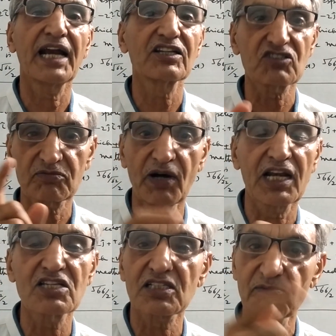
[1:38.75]
and the
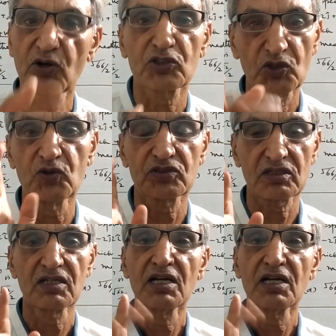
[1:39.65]
smallest among those.